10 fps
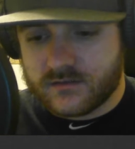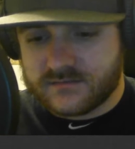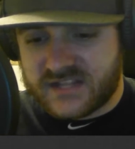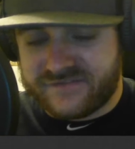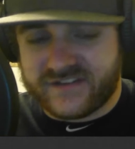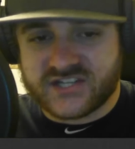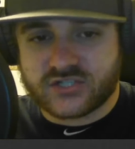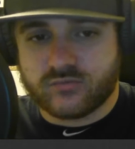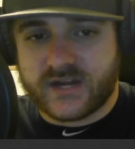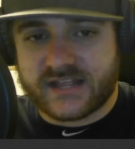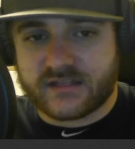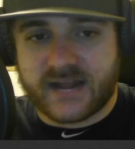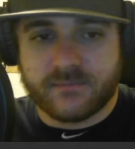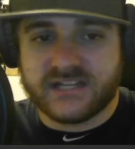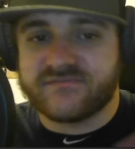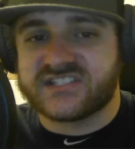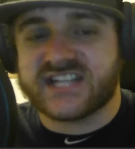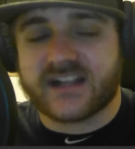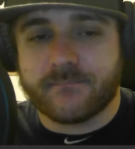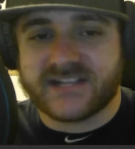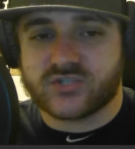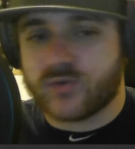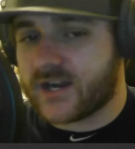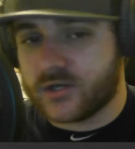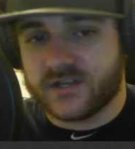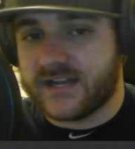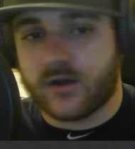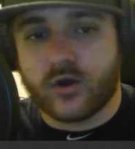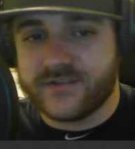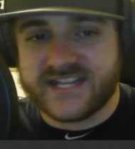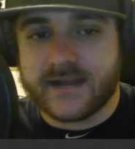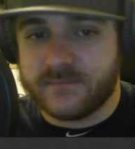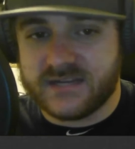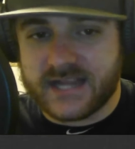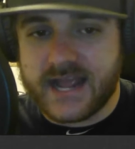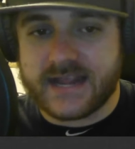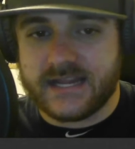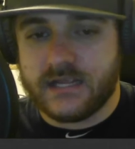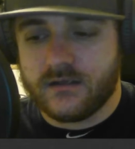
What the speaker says: They finished with, I believe, the second best record in all the NBA.